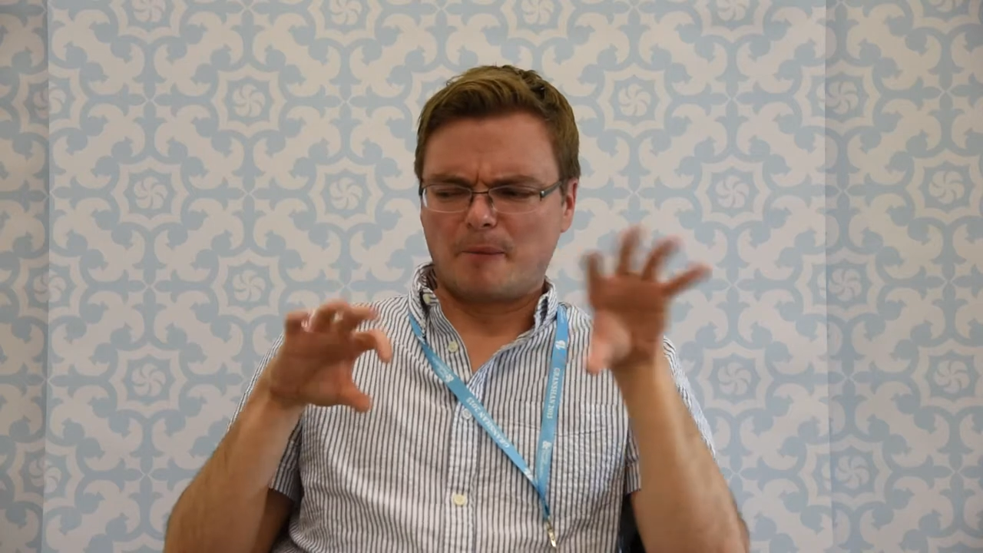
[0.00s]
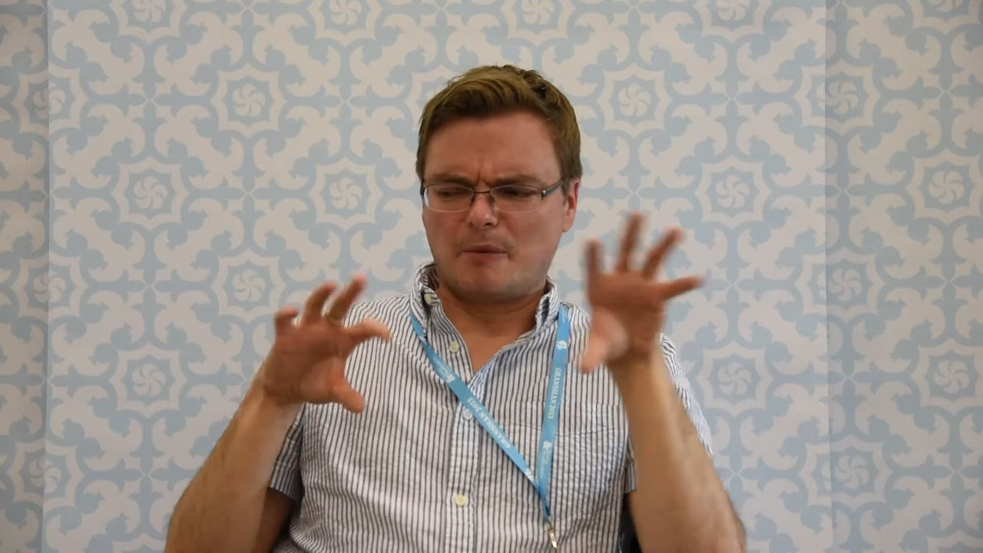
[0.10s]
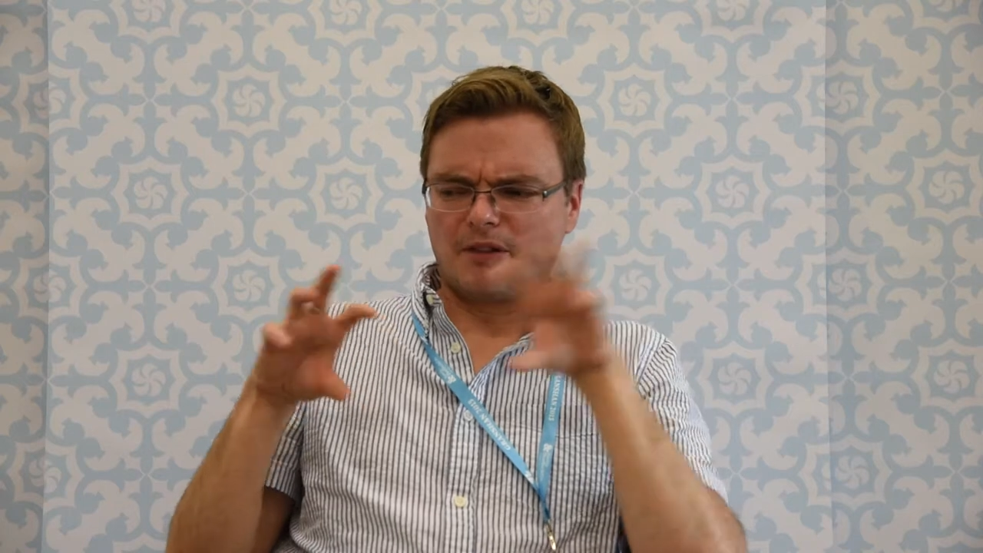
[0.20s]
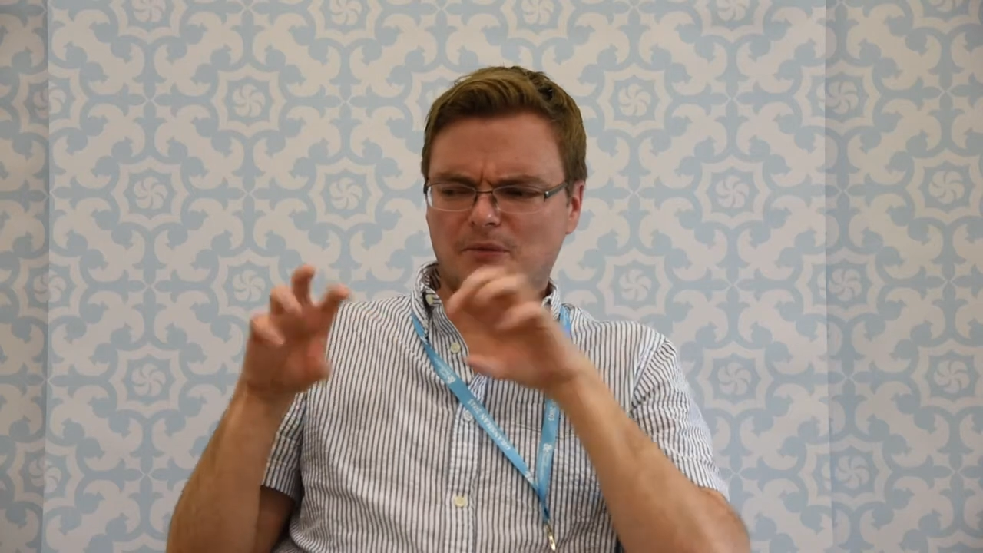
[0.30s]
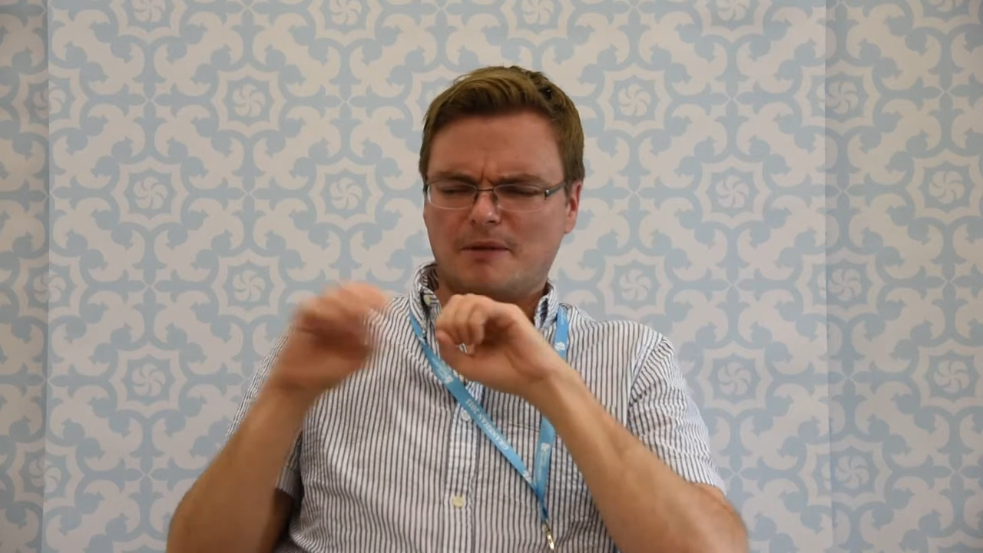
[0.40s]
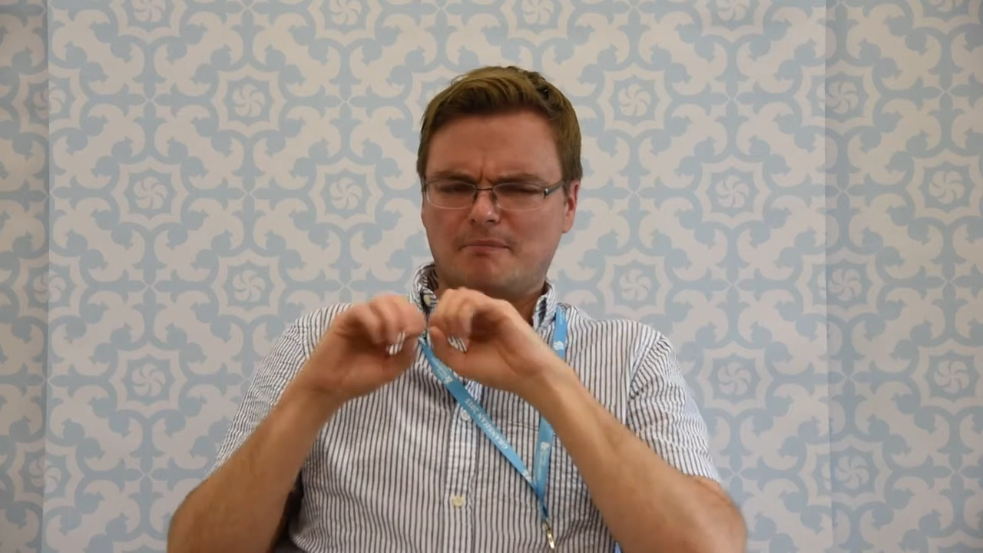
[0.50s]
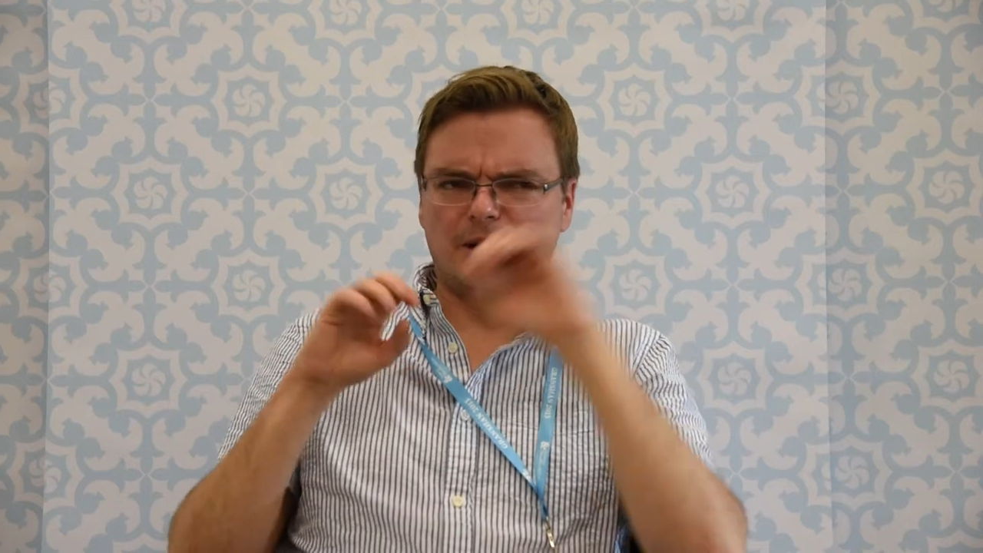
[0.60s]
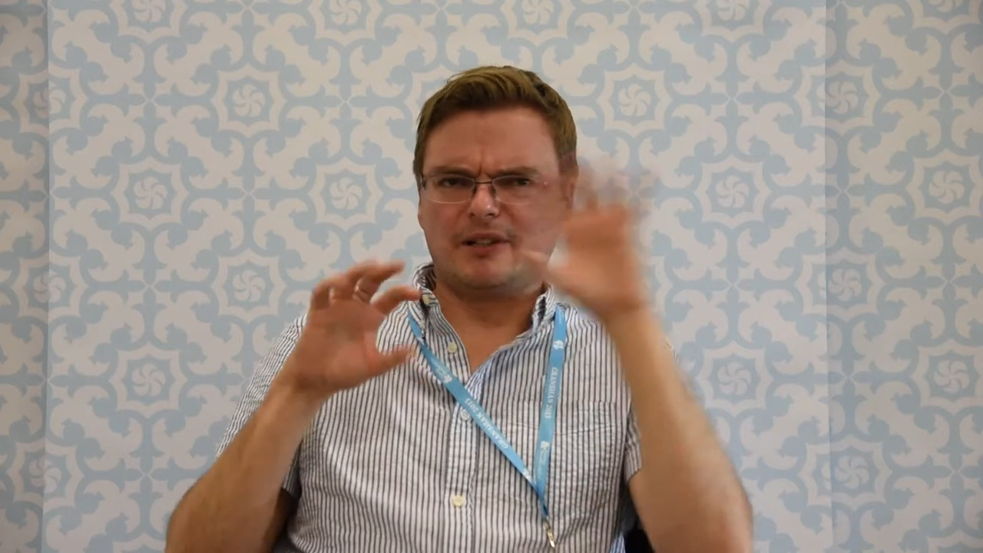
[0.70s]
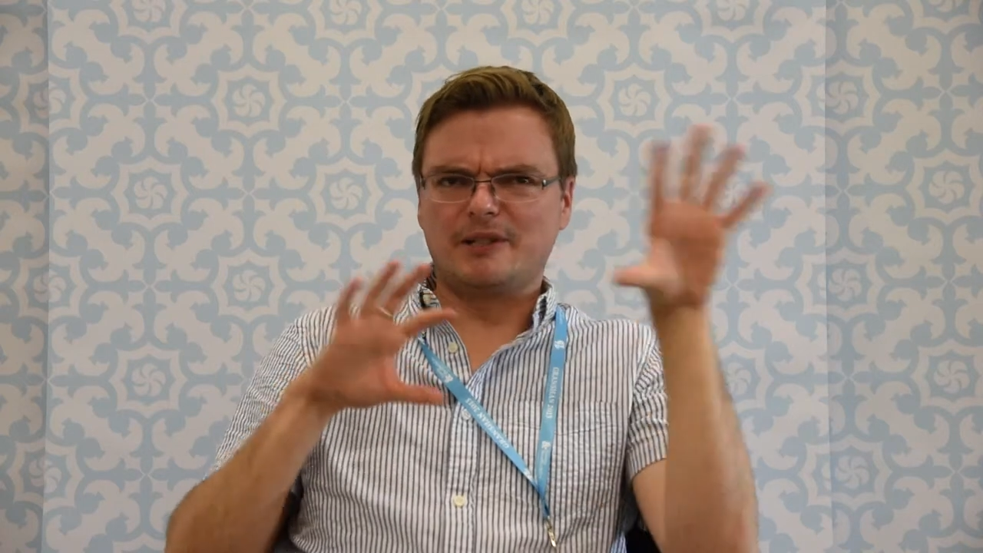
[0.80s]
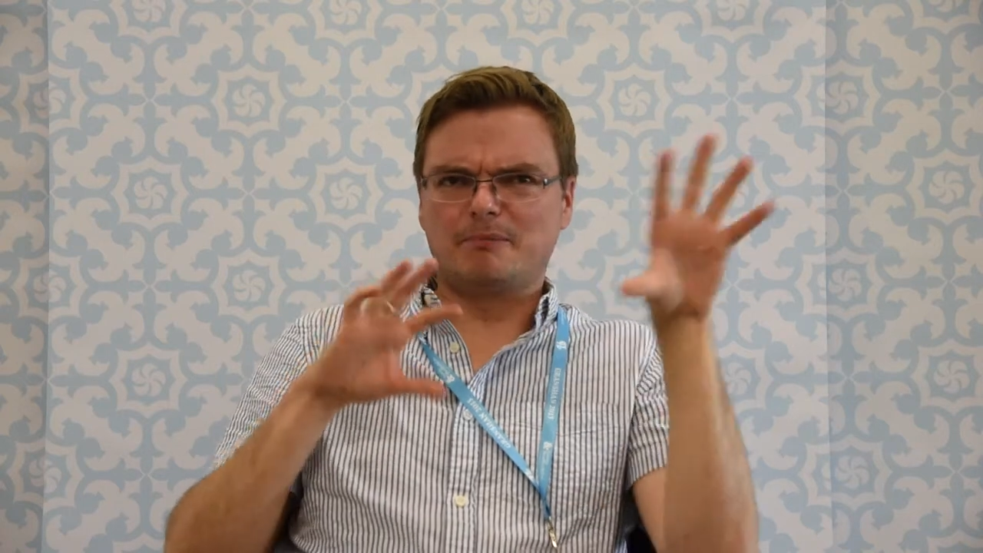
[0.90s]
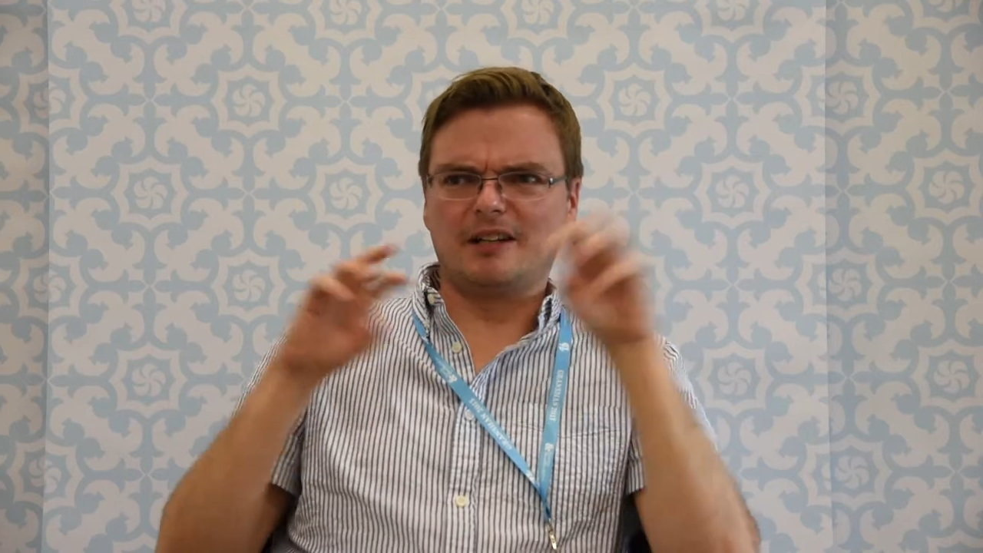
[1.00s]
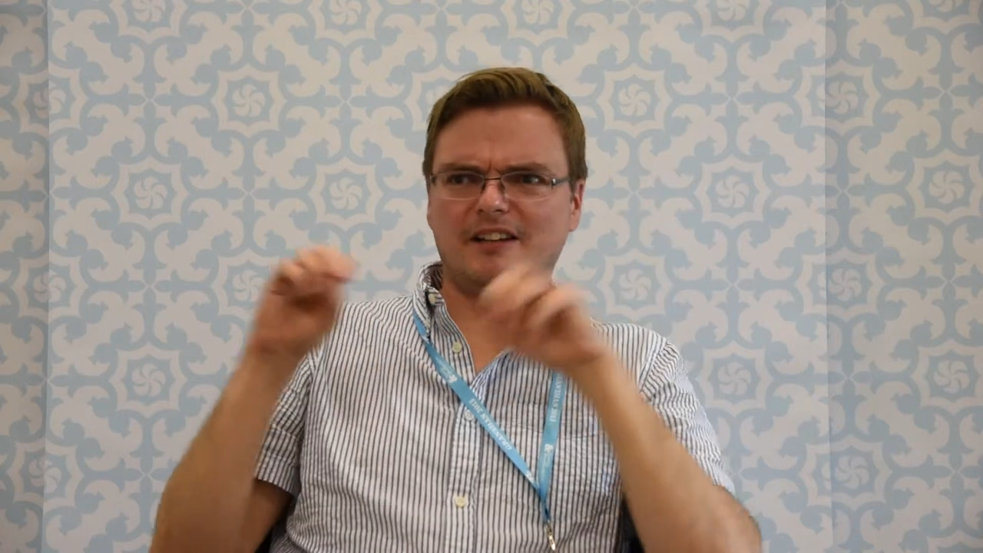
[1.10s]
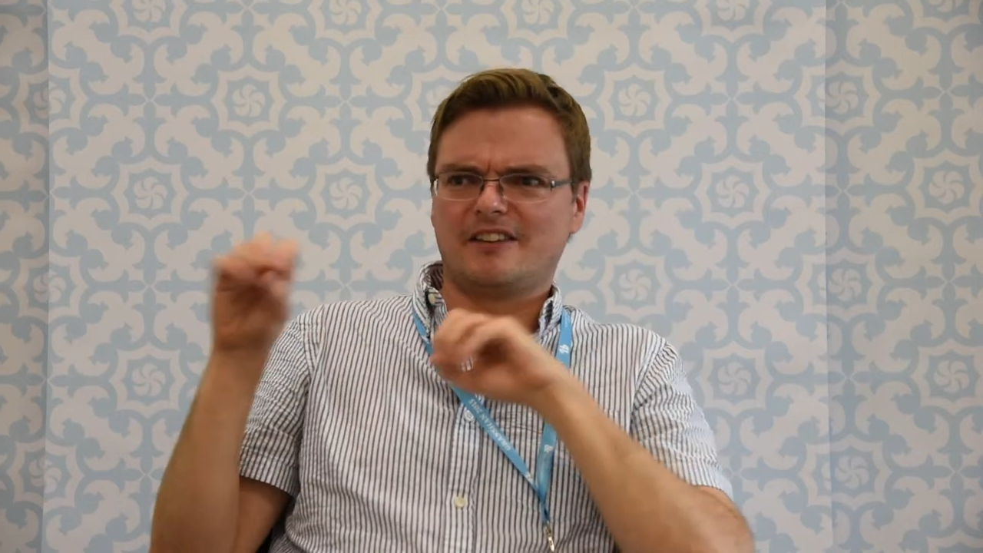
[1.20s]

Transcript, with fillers: whether one part is bigger